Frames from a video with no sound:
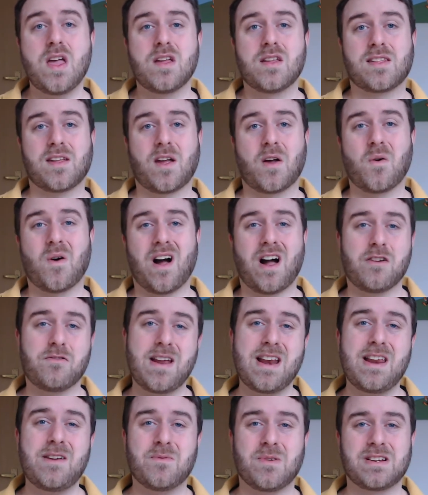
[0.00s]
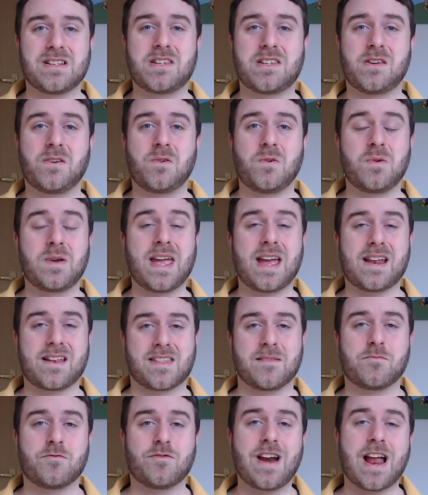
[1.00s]
So I really want to get
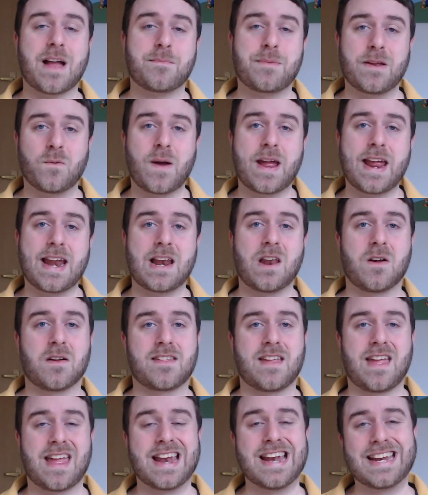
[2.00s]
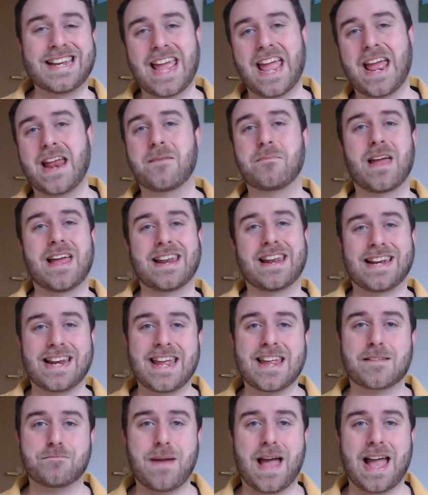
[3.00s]
some rapid weight loss in, get at
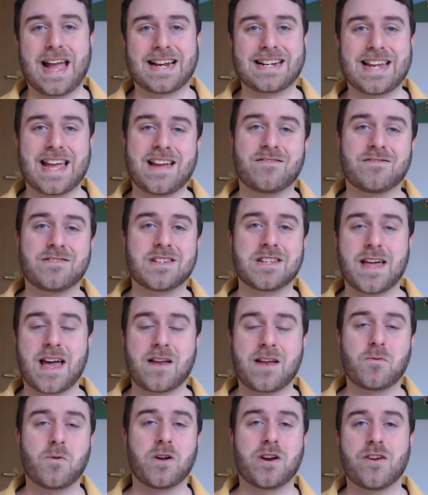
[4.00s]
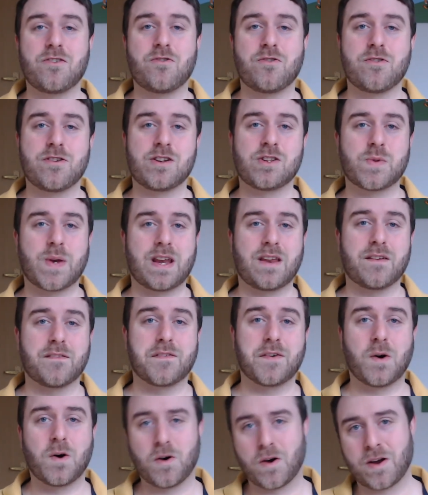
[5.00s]
least back down to that
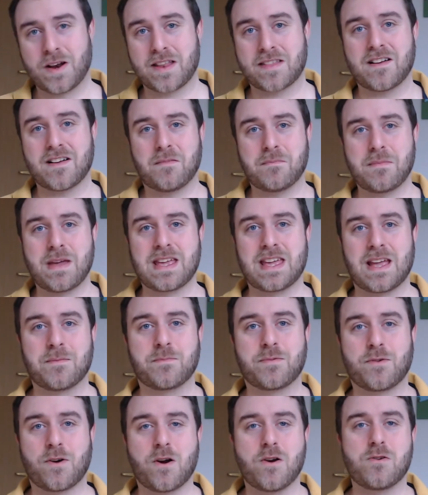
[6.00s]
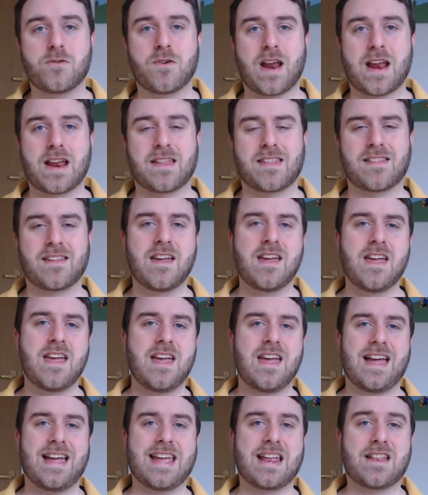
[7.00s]
124 and start making progress.
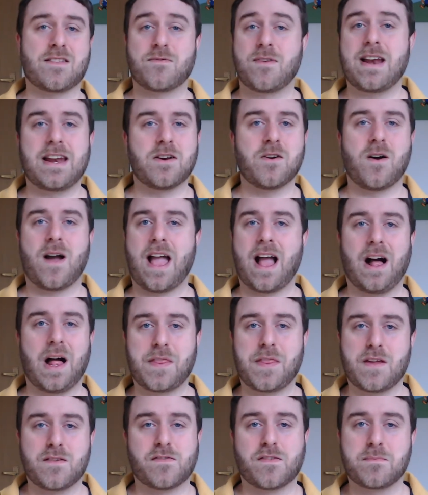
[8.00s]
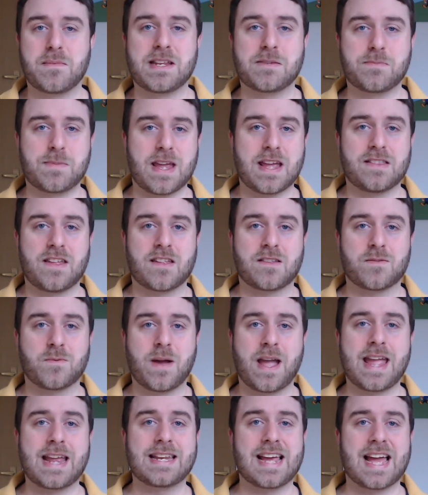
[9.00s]
It's really not healthy for me to be at this
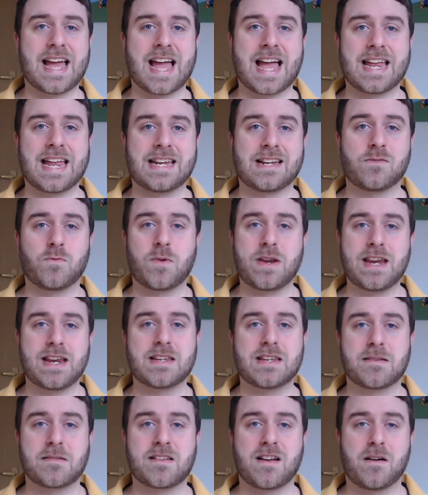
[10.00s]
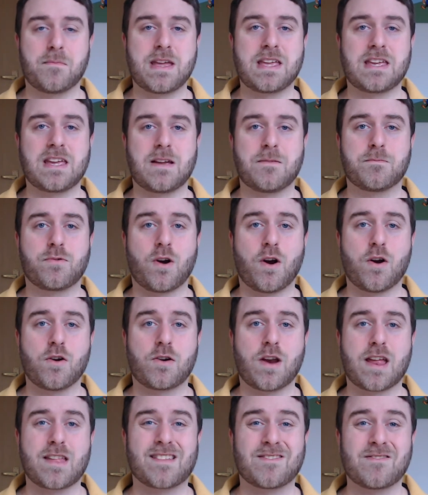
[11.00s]
weight, and we need to start making
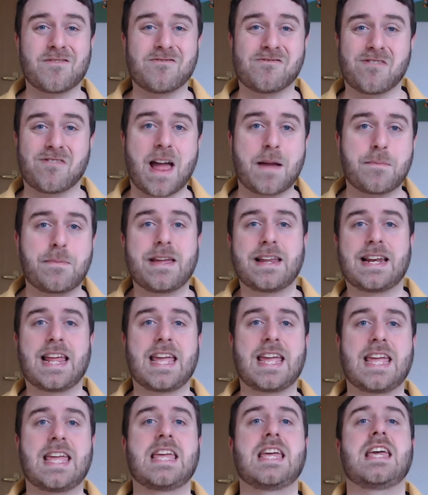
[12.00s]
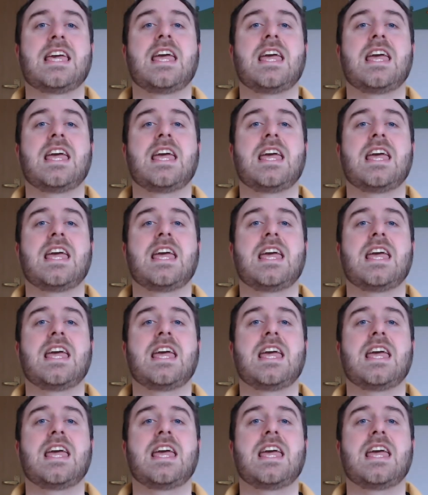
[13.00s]
progress rapidly.